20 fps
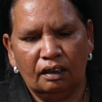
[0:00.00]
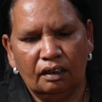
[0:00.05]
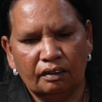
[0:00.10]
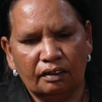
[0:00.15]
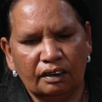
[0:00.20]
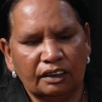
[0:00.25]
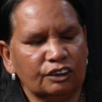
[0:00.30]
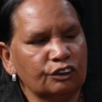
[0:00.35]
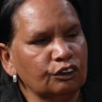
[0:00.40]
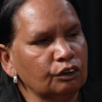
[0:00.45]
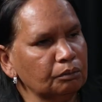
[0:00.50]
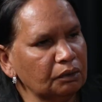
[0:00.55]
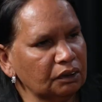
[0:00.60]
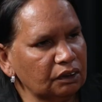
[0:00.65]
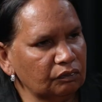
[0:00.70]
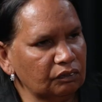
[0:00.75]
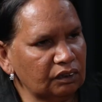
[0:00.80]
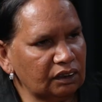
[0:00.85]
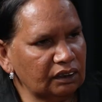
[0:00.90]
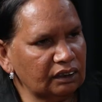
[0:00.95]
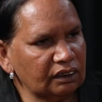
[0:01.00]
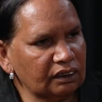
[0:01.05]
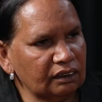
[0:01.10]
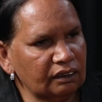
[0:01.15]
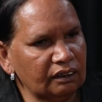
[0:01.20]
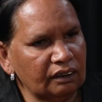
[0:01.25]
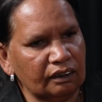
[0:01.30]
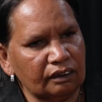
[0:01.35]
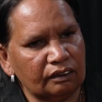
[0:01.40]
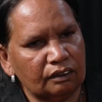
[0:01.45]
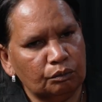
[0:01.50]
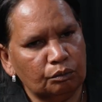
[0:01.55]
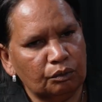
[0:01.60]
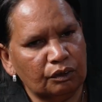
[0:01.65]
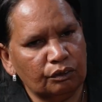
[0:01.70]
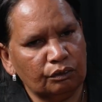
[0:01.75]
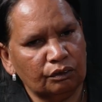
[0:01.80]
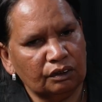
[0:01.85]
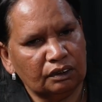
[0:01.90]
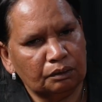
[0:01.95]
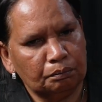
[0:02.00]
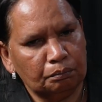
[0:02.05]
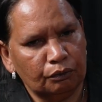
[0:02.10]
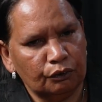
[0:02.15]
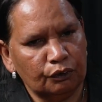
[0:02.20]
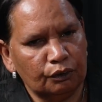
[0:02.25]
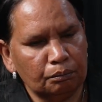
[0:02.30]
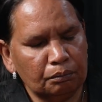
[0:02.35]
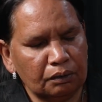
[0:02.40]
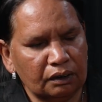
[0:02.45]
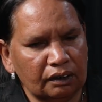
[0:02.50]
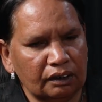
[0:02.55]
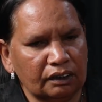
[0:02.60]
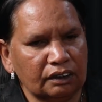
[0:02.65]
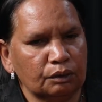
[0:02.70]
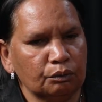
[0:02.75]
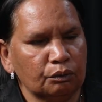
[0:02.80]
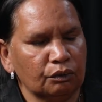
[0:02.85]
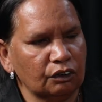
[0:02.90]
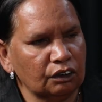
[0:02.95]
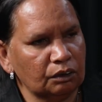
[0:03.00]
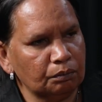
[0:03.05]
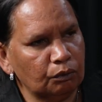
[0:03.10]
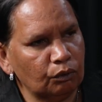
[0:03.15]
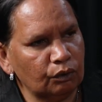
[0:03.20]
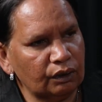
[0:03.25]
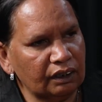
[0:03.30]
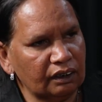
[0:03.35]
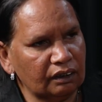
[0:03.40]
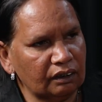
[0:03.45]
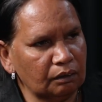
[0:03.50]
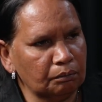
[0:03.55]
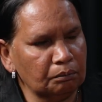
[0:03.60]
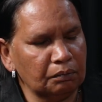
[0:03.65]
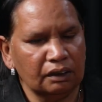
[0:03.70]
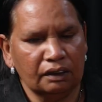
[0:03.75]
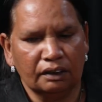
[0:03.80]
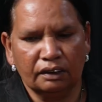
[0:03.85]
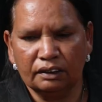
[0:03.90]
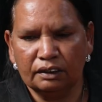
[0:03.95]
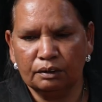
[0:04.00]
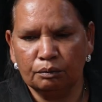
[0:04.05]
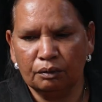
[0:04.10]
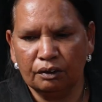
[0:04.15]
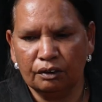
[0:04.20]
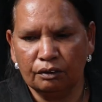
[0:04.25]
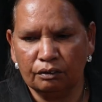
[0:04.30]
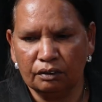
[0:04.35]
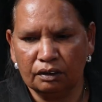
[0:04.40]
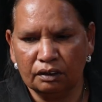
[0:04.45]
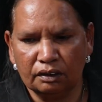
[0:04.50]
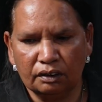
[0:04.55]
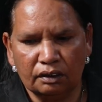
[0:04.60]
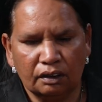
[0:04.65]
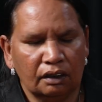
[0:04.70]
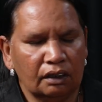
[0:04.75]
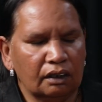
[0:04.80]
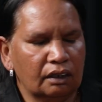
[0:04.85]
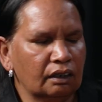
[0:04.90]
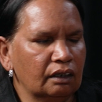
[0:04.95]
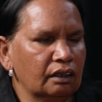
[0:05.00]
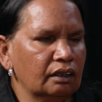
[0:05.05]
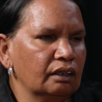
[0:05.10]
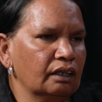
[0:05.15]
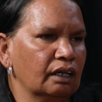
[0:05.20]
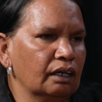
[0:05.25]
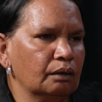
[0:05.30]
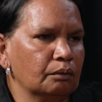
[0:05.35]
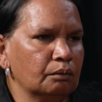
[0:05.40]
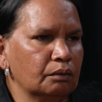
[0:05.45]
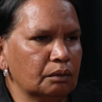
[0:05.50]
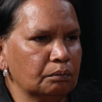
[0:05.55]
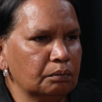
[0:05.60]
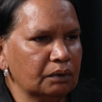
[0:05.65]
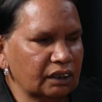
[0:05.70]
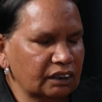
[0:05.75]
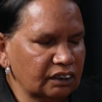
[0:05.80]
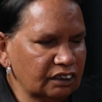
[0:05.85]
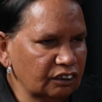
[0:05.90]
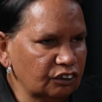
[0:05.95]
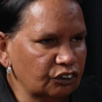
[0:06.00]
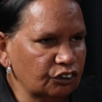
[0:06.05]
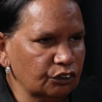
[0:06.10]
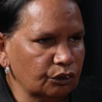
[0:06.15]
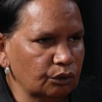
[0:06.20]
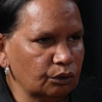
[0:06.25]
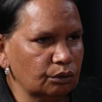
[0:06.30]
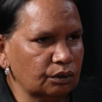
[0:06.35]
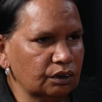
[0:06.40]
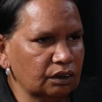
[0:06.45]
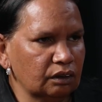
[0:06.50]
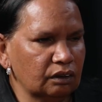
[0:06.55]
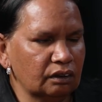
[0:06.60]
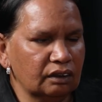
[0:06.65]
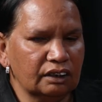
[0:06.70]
There's too much of a disconnect, whether it's Broome Police, whether it's Port Hedland Police, whether it's the police in Geraldton.